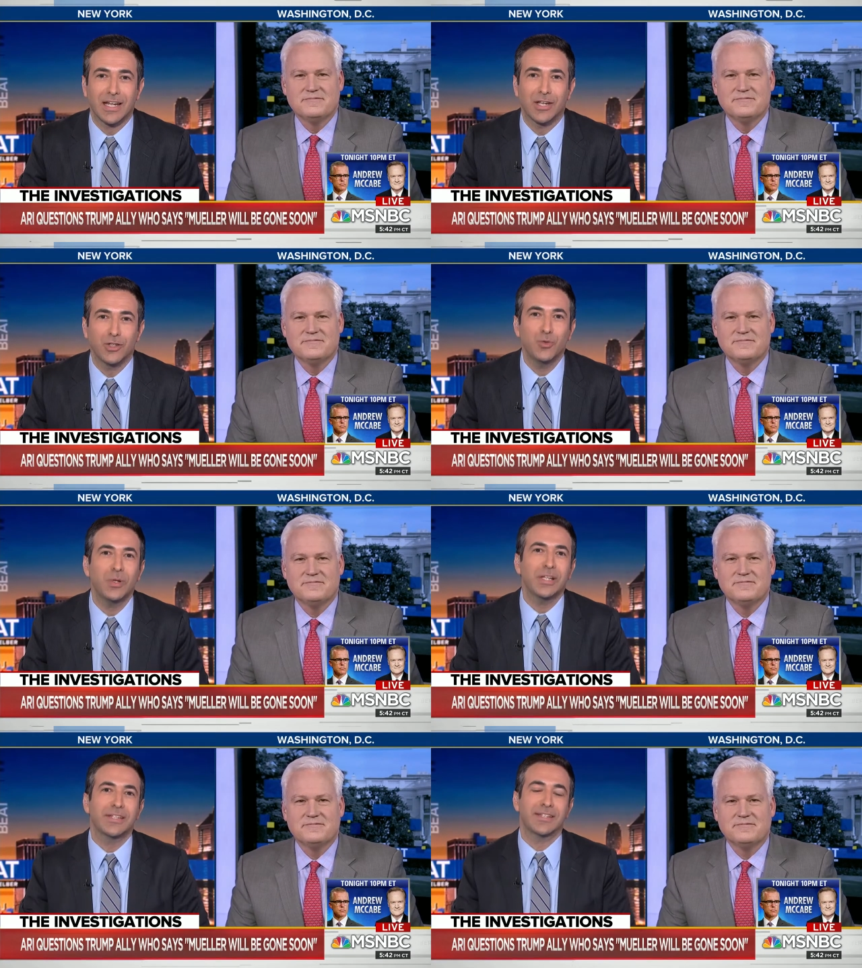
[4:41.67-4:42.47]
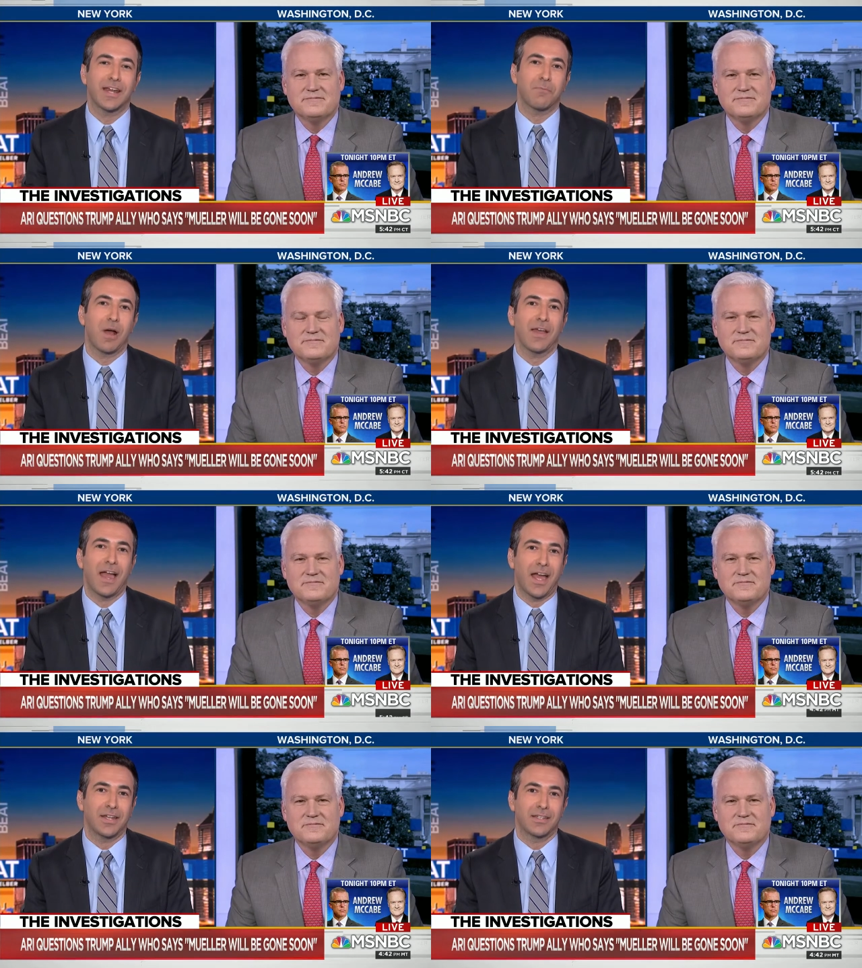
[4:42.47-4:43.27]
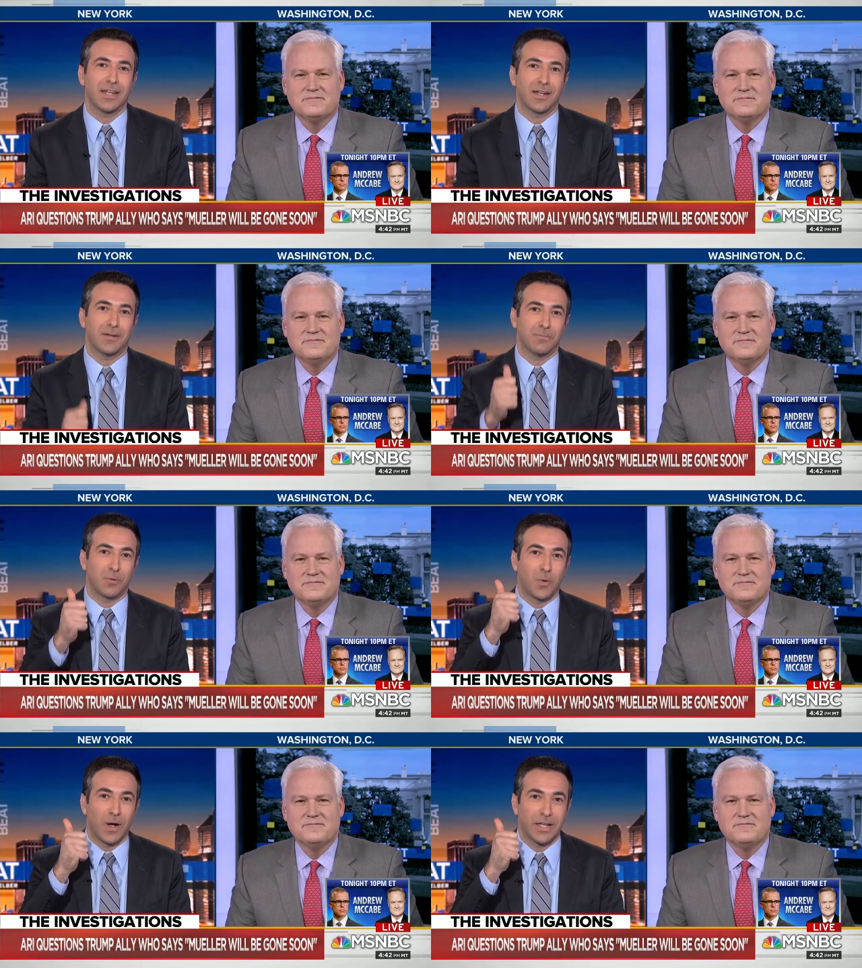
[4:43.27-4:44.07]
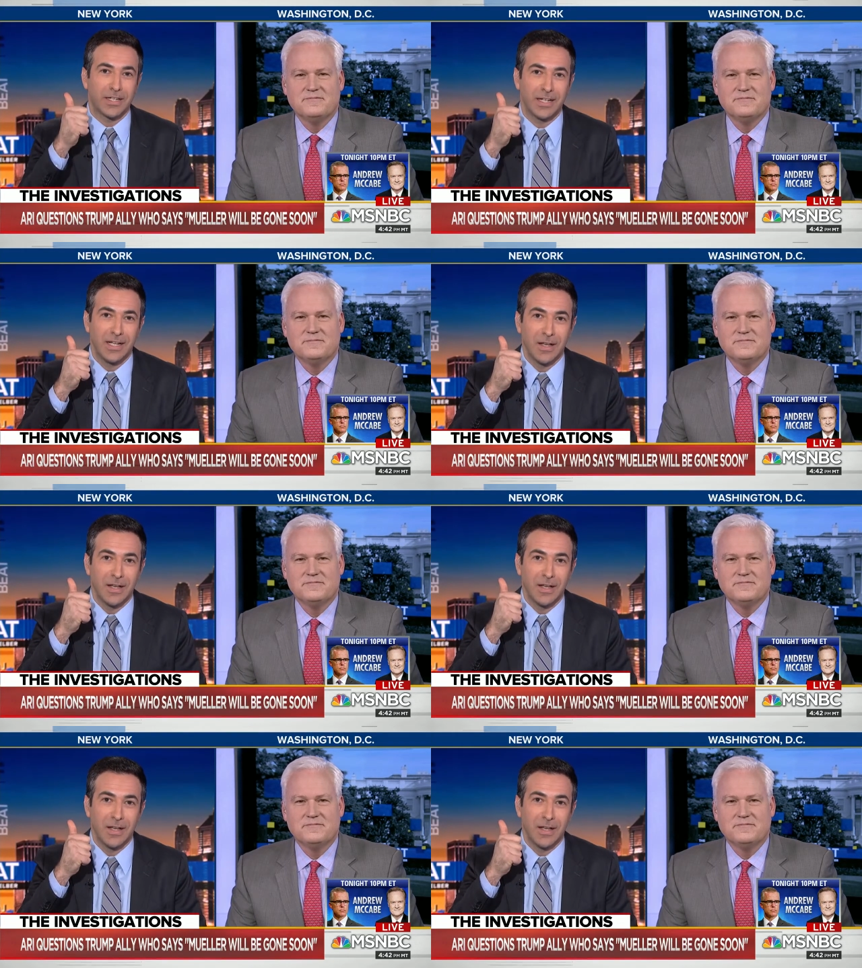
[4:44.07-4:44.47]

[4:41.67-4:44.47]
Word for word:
Speaker 1: Can you really stand by that and say, number one,